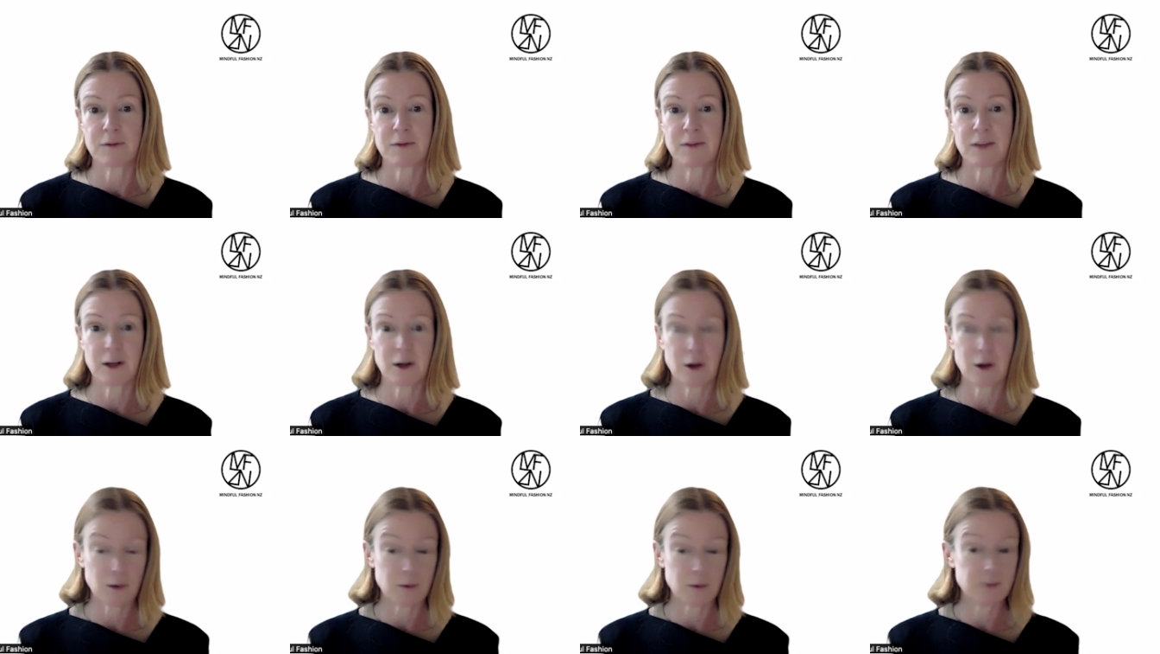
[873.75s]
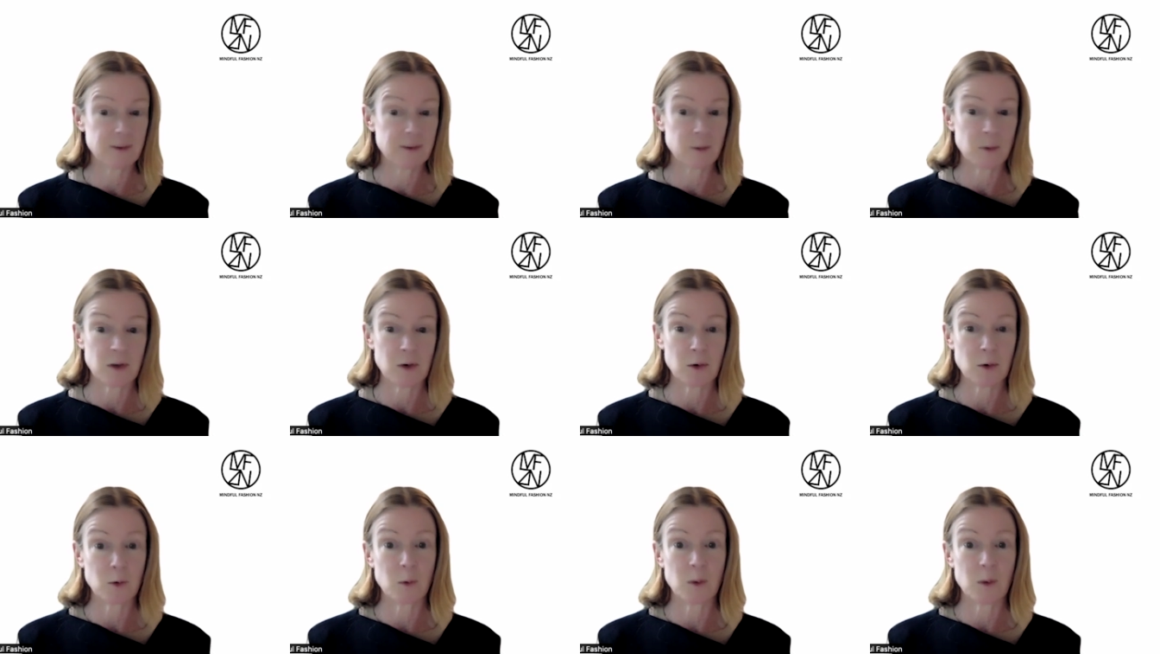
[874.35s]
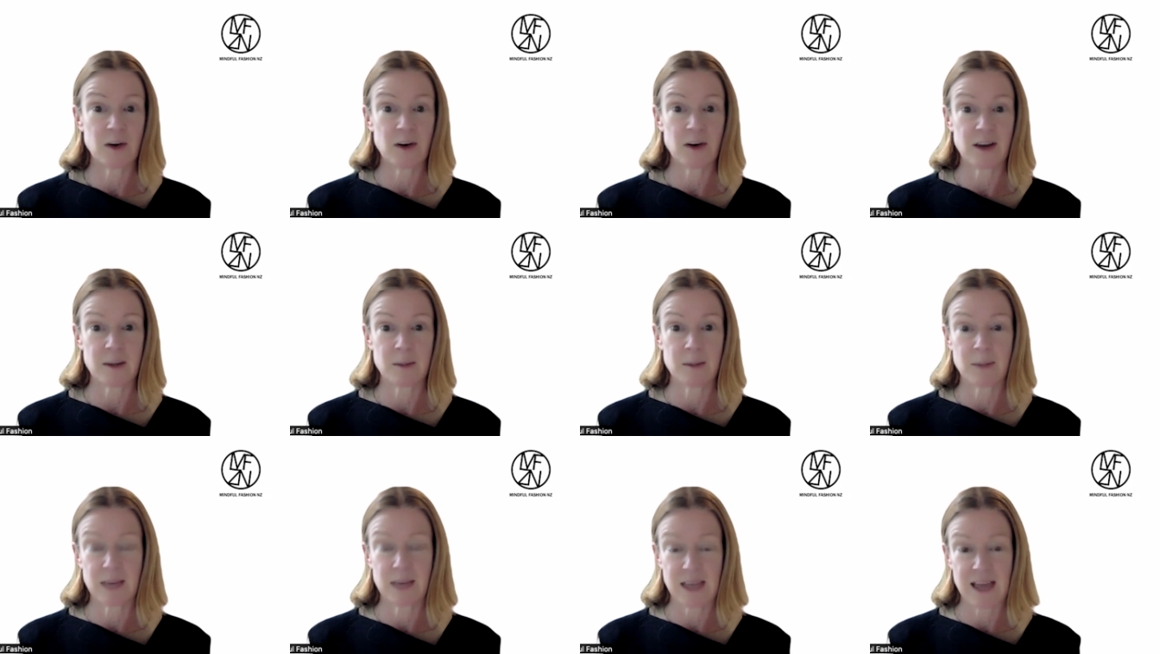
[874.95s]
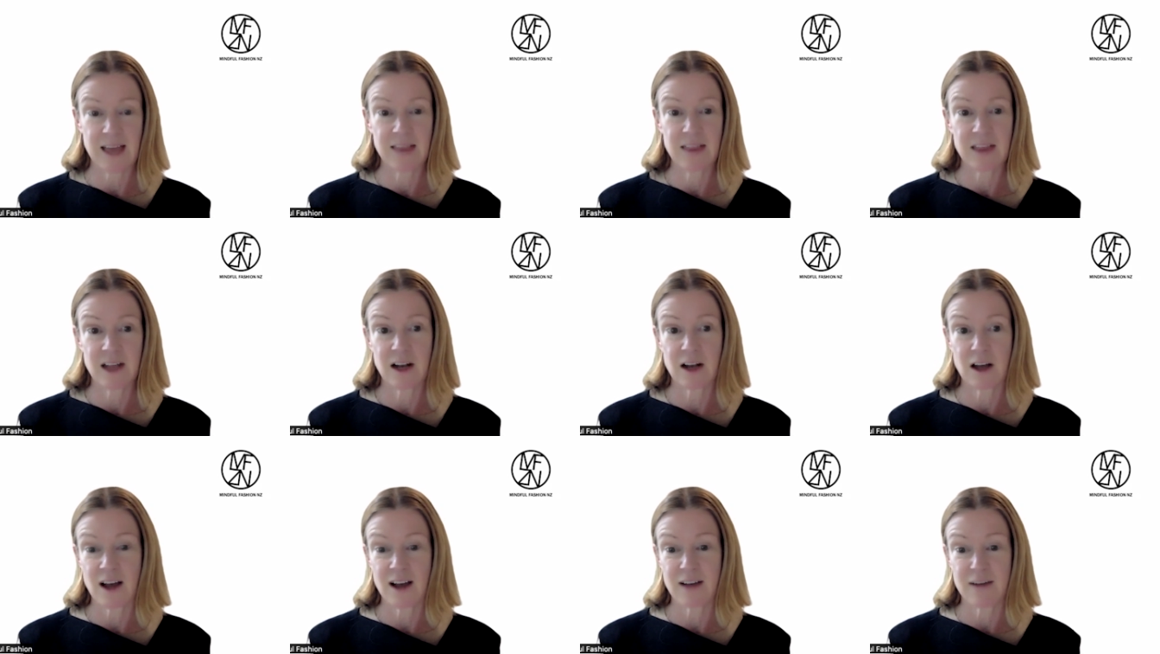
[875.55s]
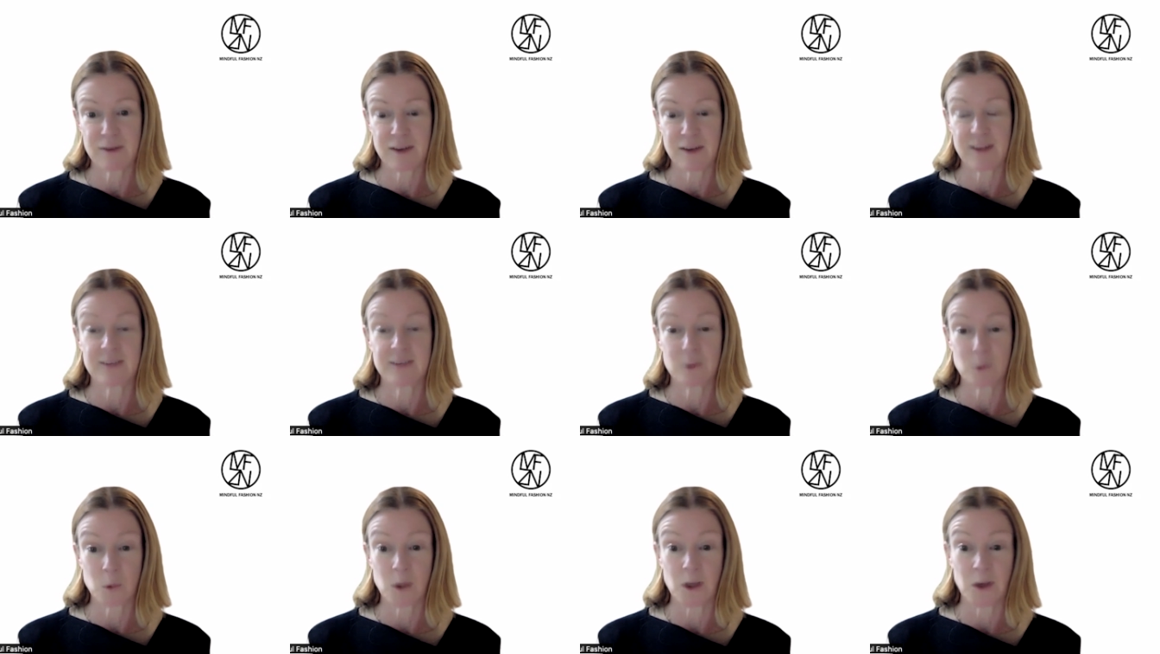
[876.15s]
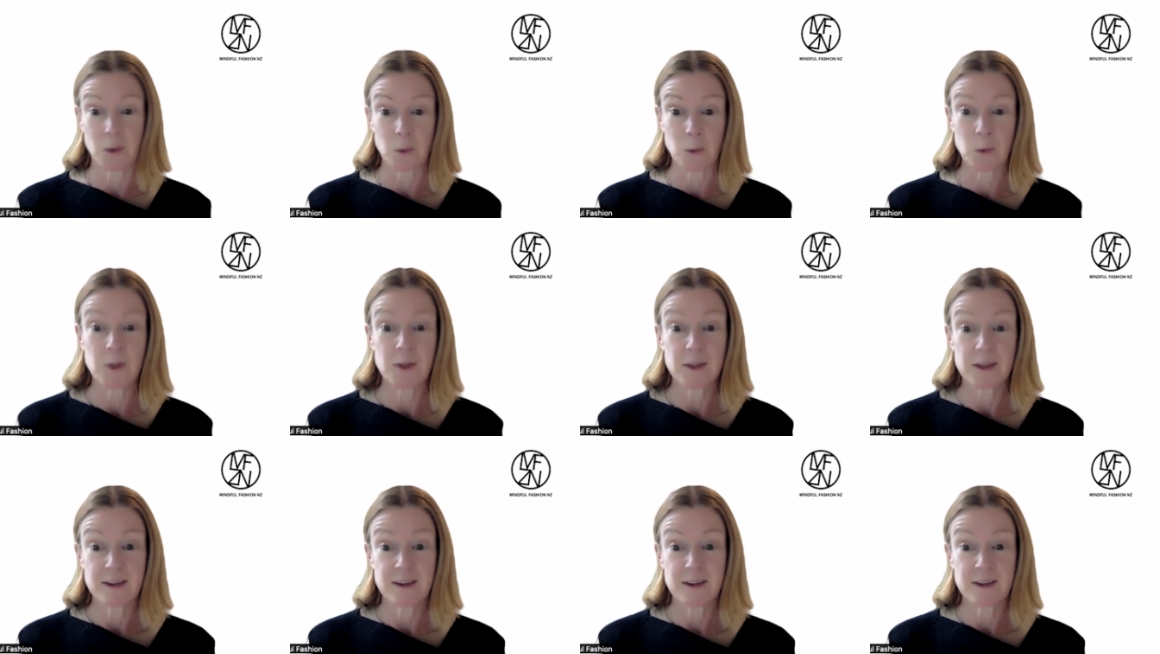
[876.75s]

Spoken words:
the clothes that we're all wearing began their life as oil.